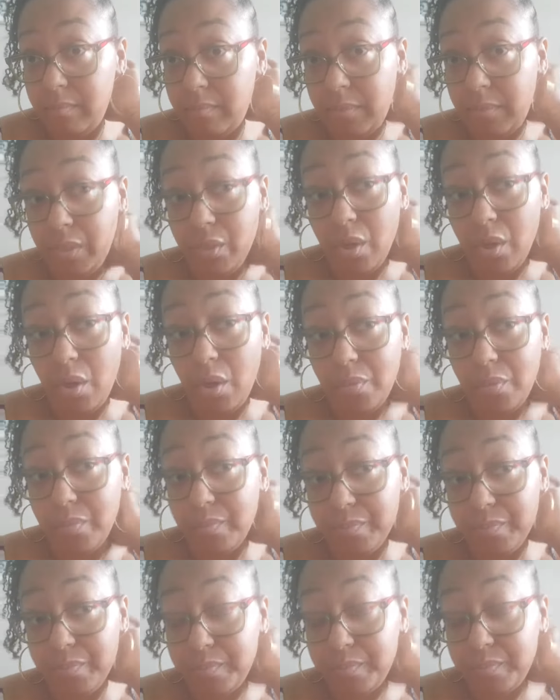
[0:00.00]
You
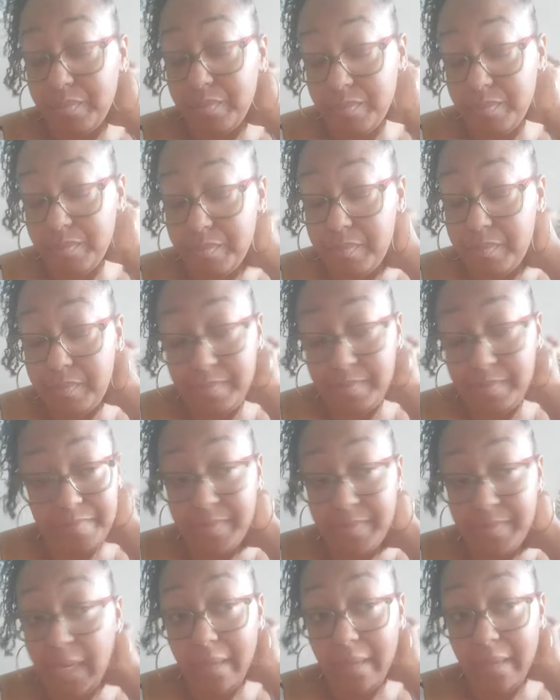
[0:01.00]
know,
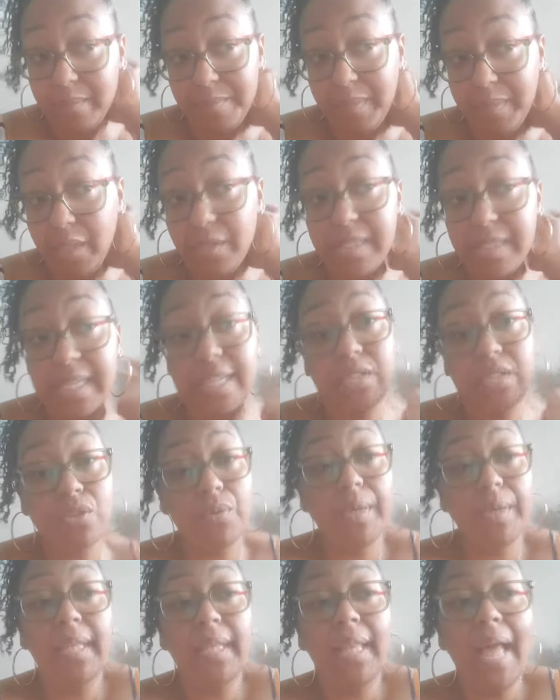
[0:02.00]
yeah, they're
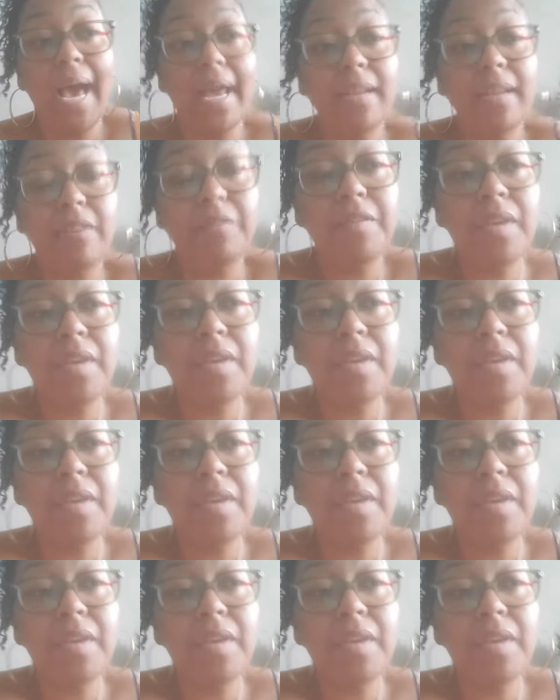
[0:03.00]
censoring a lot of